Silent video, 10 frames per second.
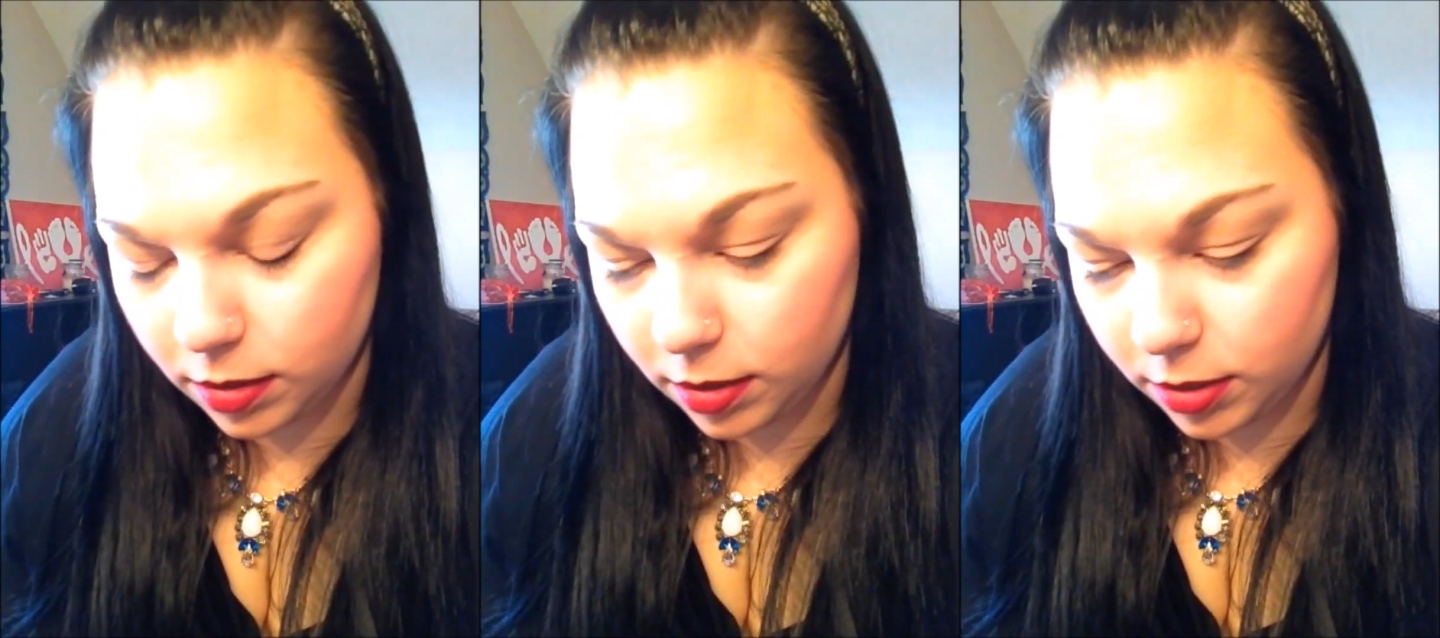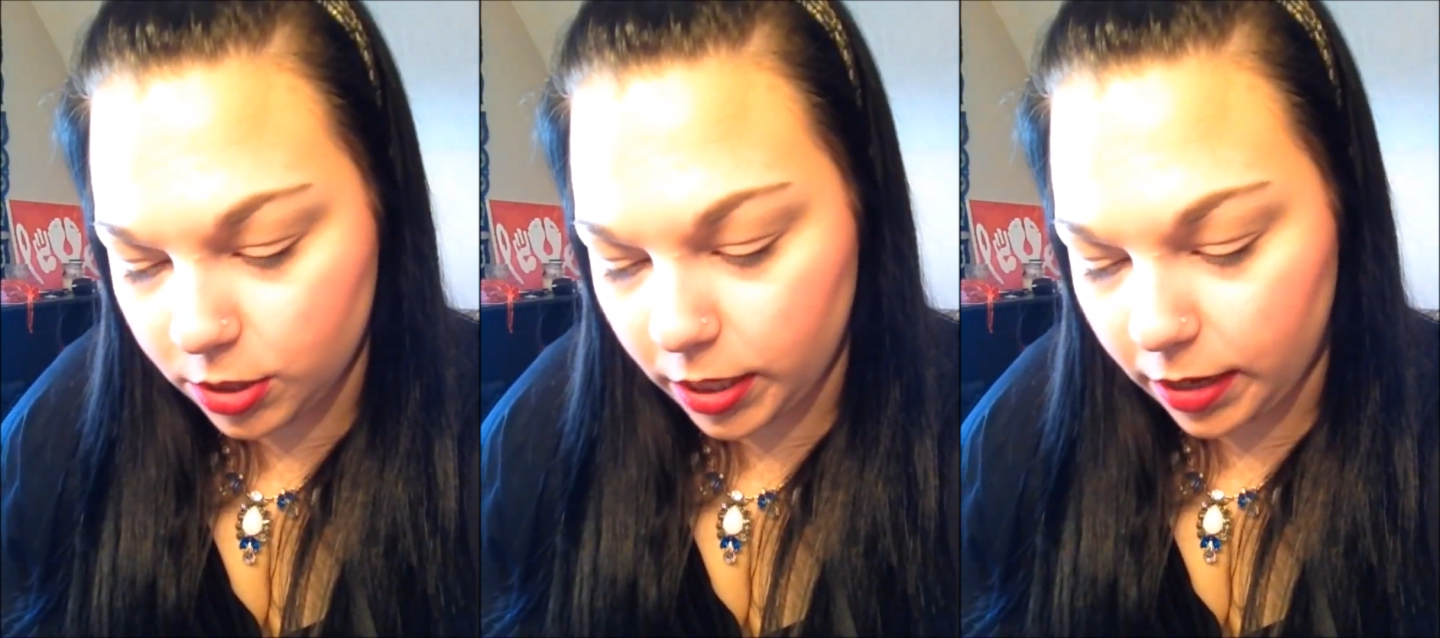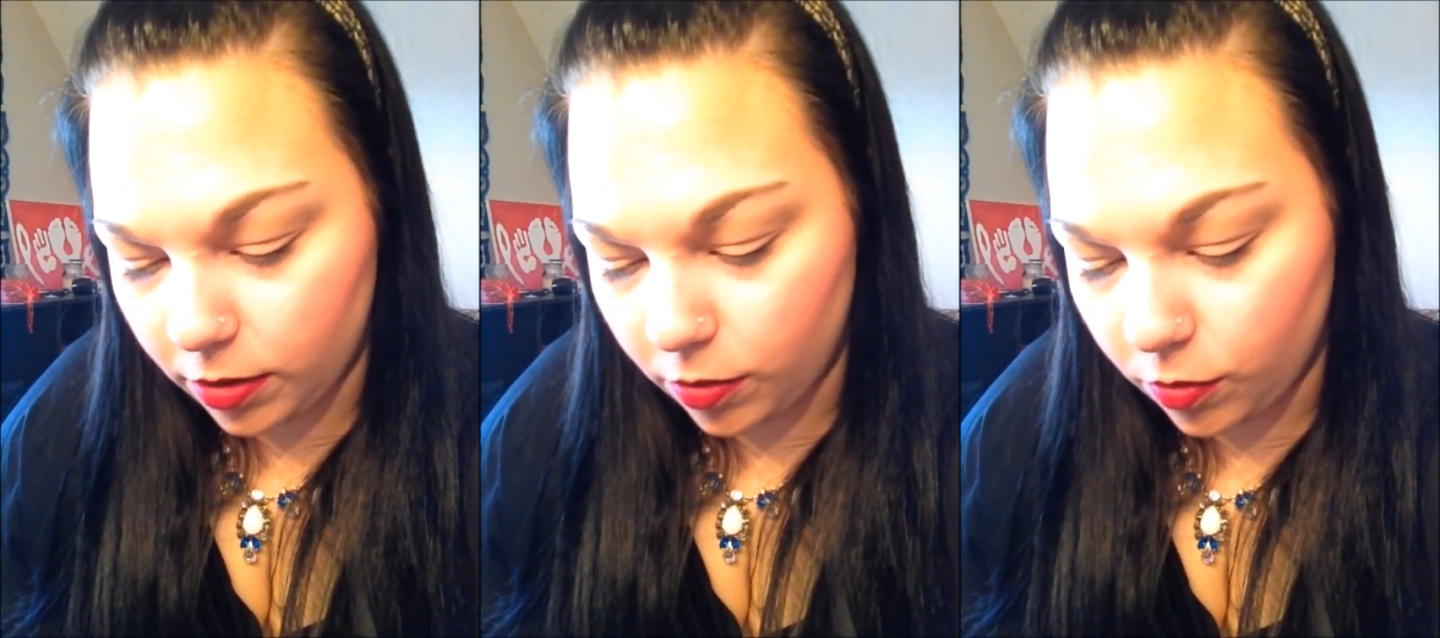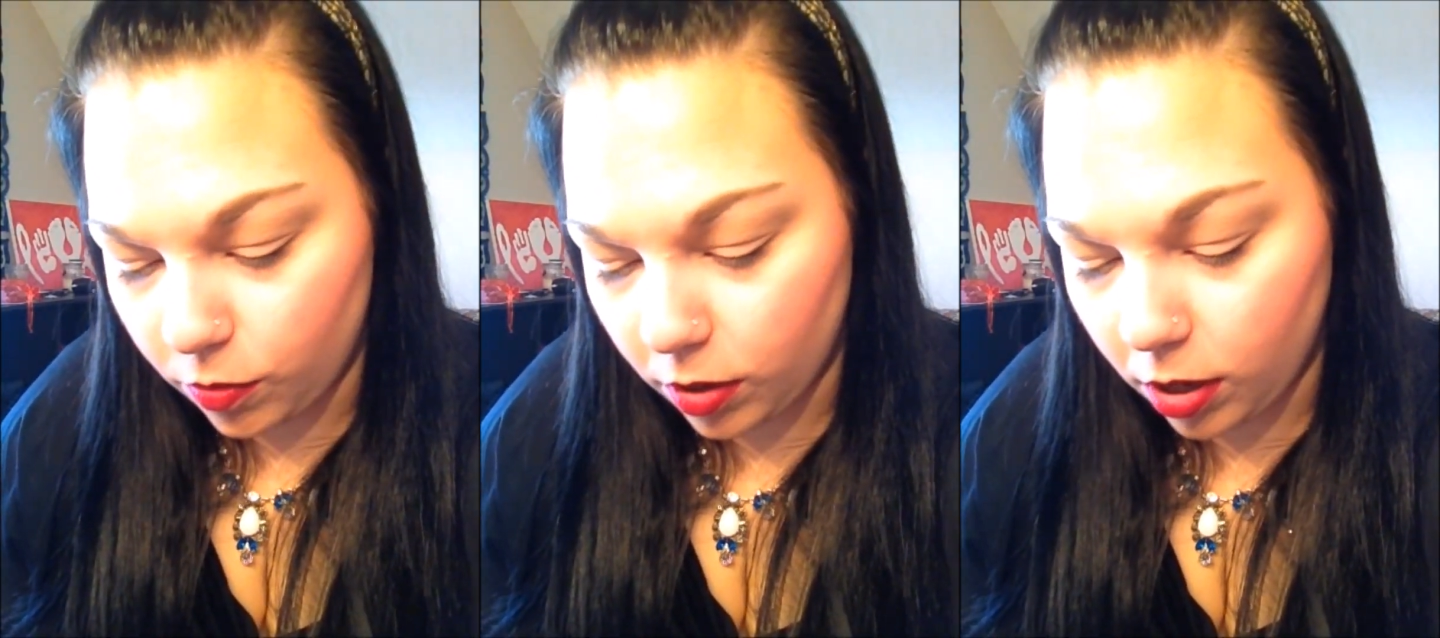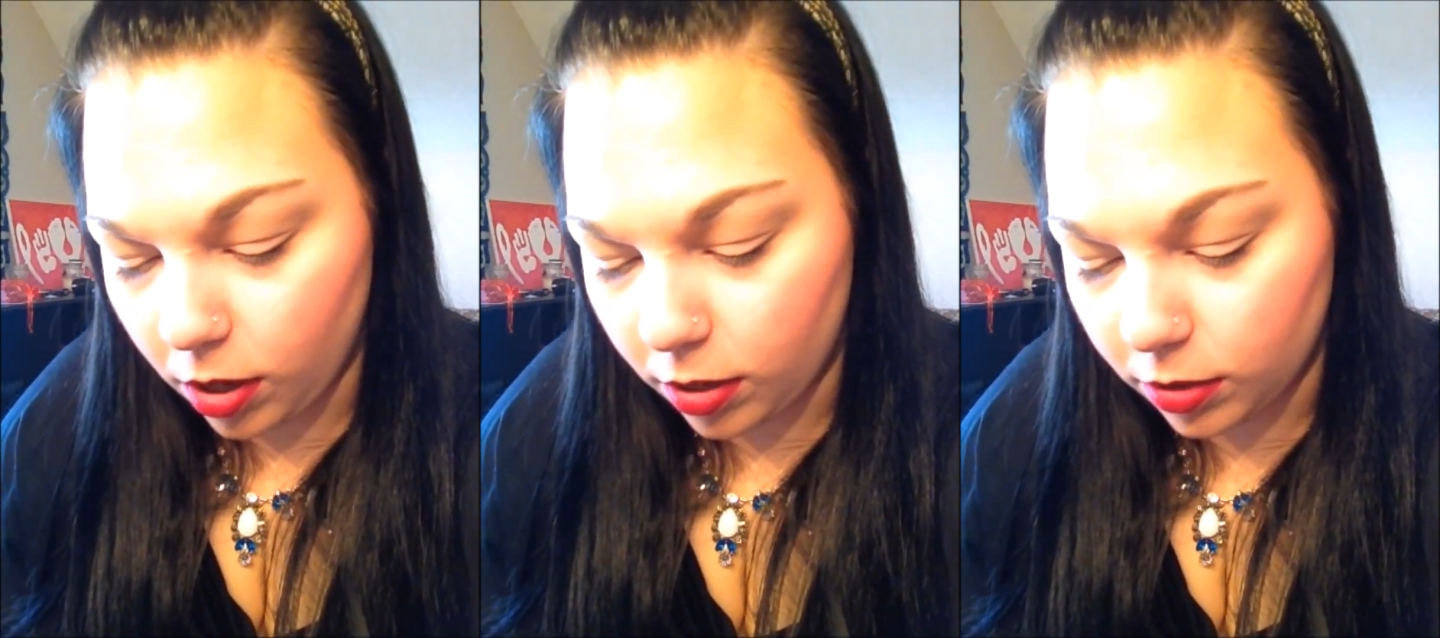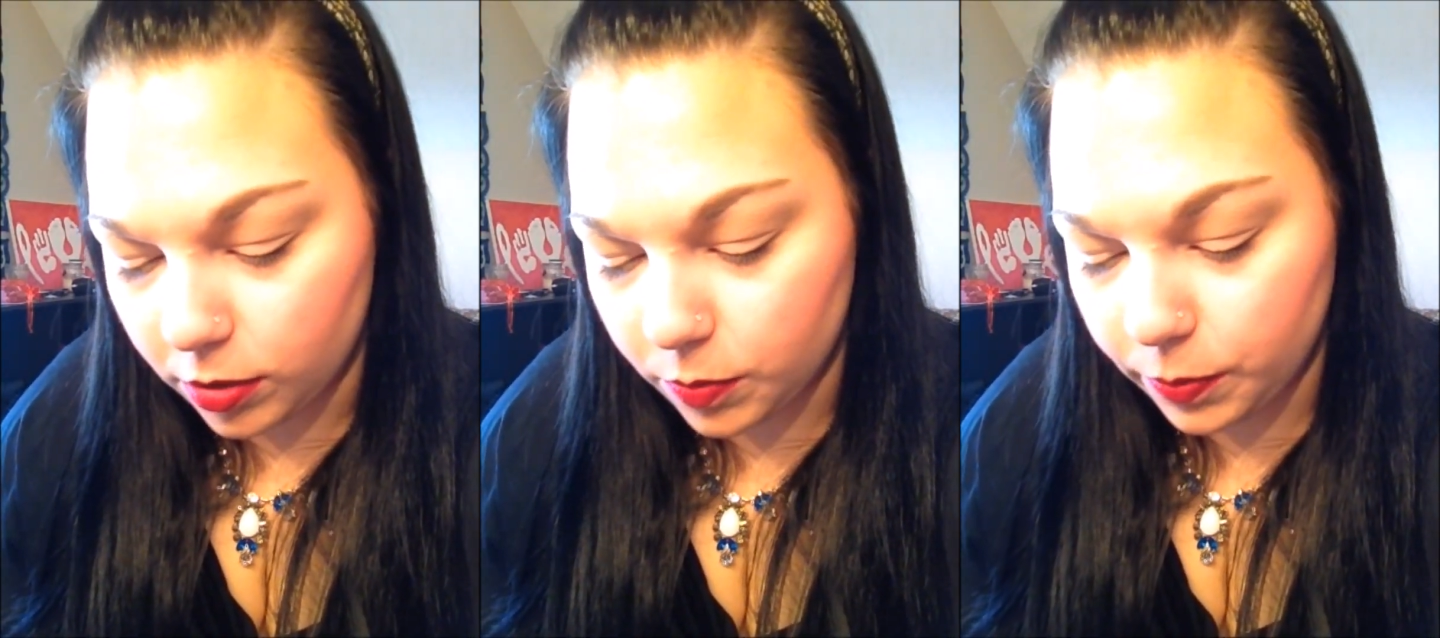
the shadow called